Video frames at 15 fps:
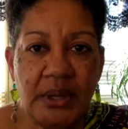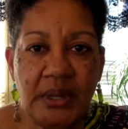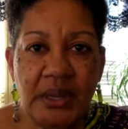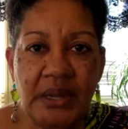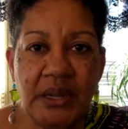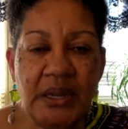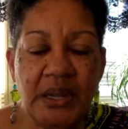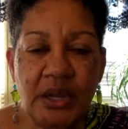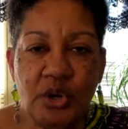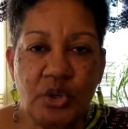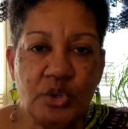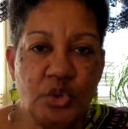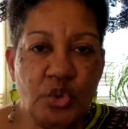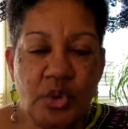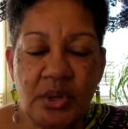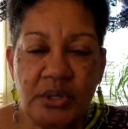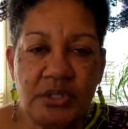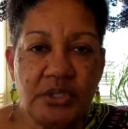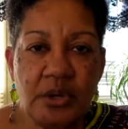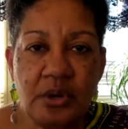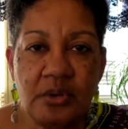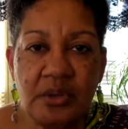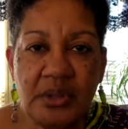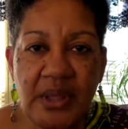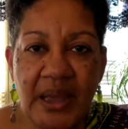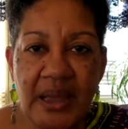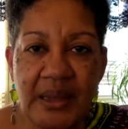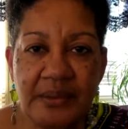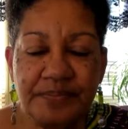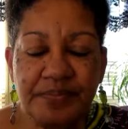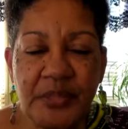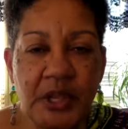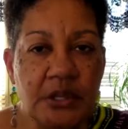eating or doing a certain thing,